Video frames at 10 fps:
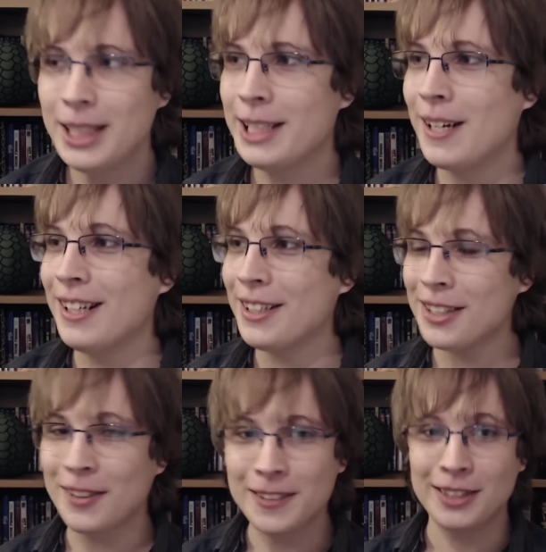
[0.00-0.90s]
You've
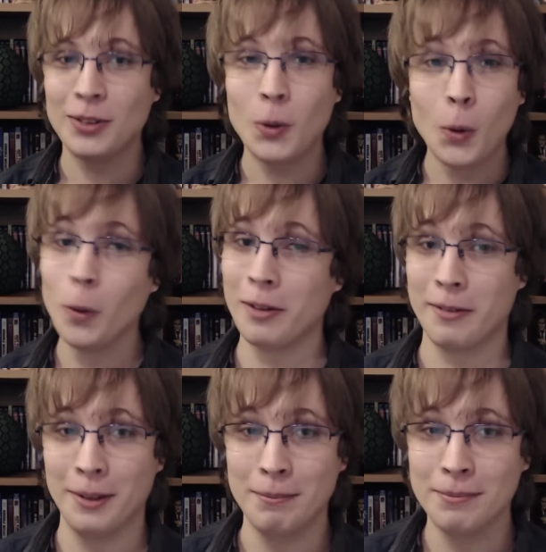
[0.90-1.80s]
got context on all of
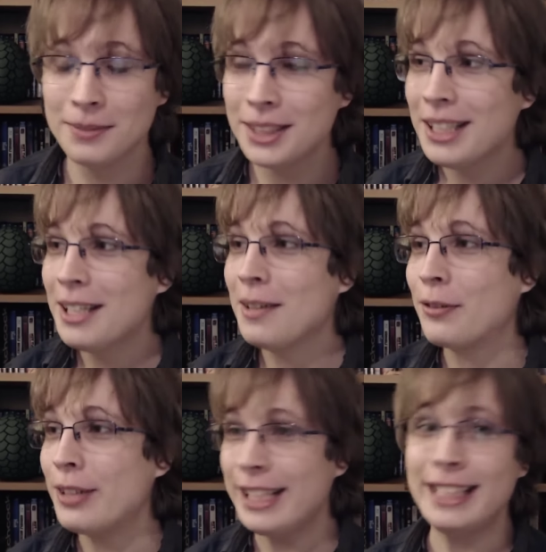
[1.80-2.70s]
them.
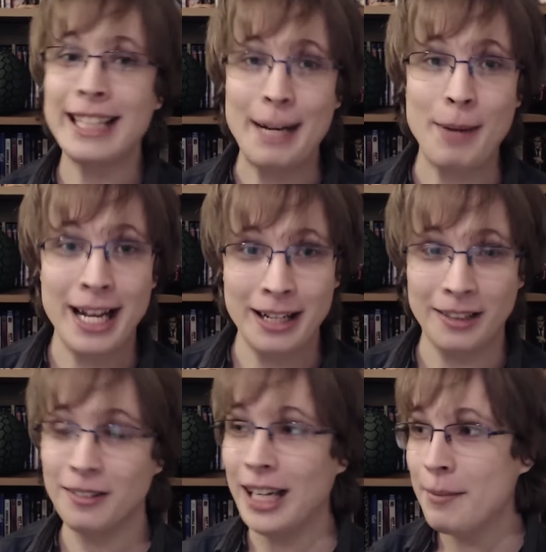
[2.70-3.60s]
Freaking damn
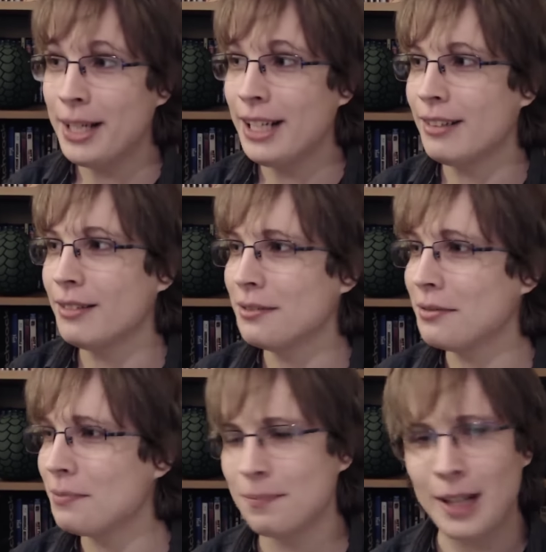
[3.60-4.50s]
hell. I mean,
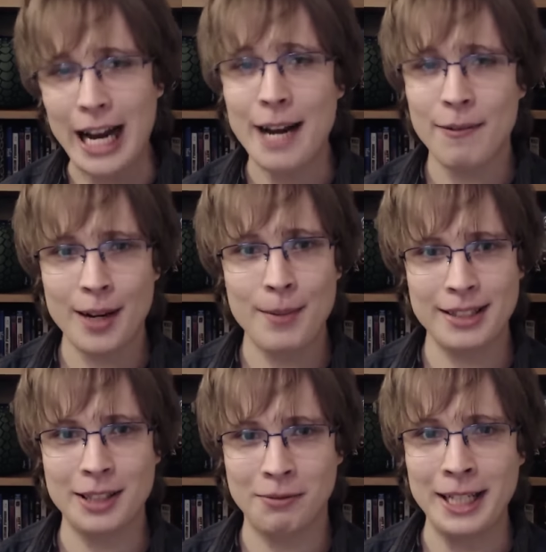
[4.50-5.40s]
I felt
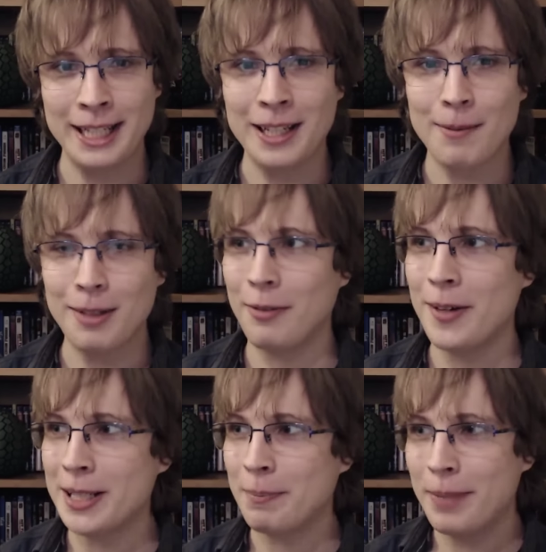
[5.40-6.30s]
myself welling up with the
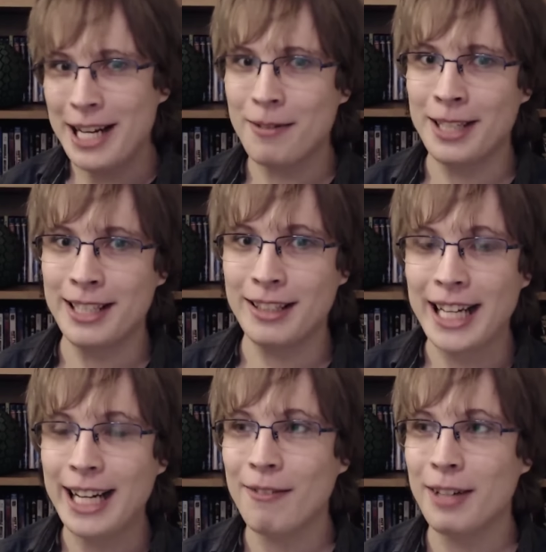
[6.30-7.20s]
first bit when
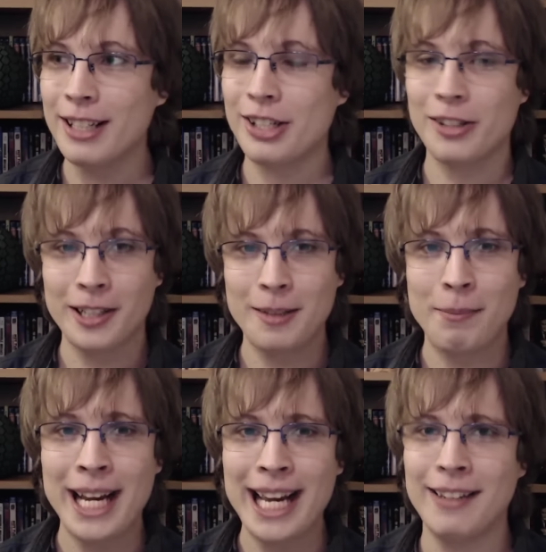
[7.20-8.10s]
the when the Shogun
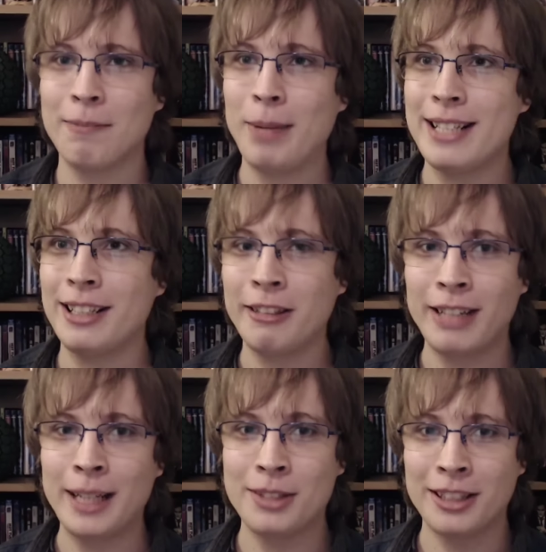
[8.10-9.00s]
appeared and basically
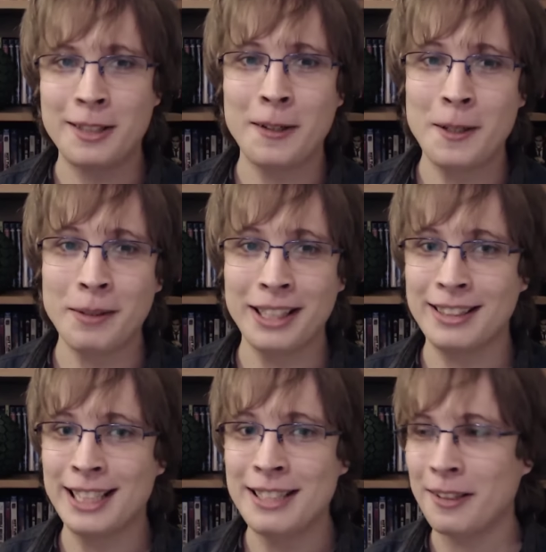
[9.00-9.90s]
grabbed Sarutobi and
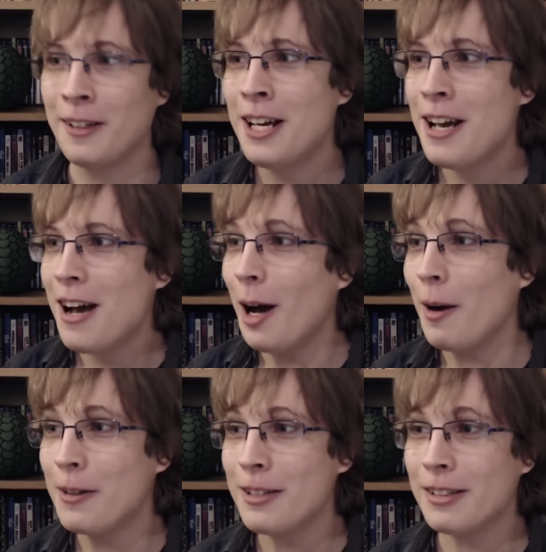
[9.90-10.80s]
Zenzo. I
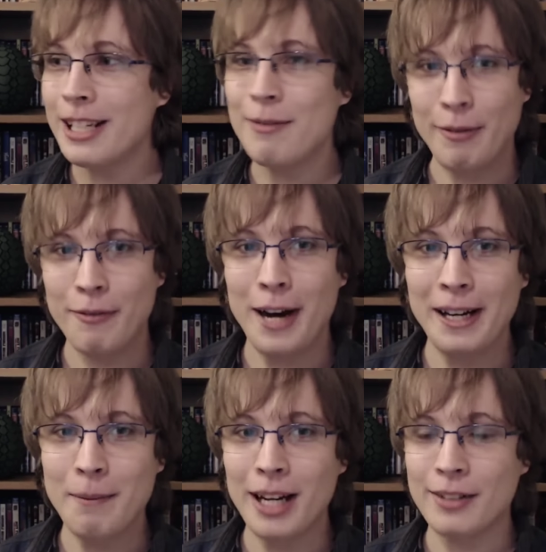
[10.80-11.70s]
was just like, we
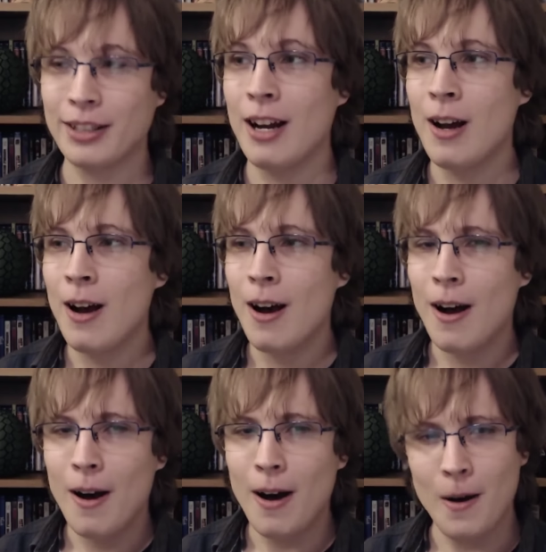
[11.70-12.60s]
finally met. I was like,
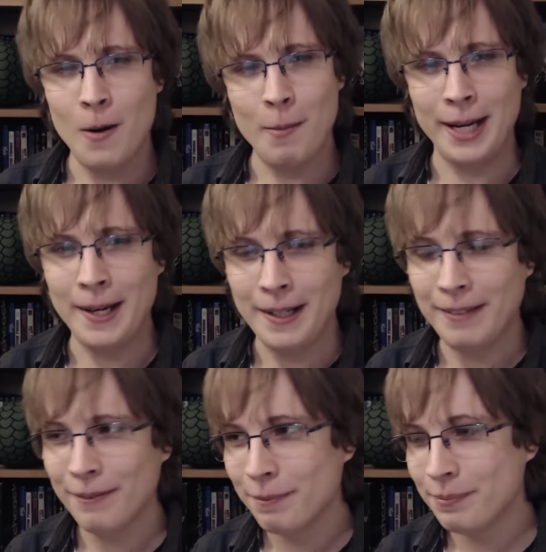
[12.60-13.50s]
oh my heart,
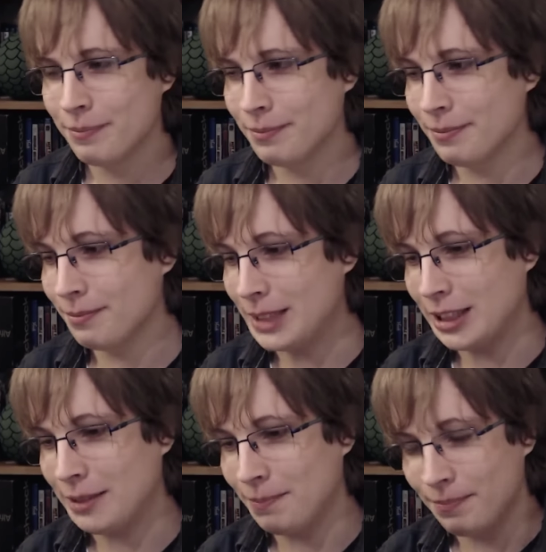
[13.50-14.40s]
just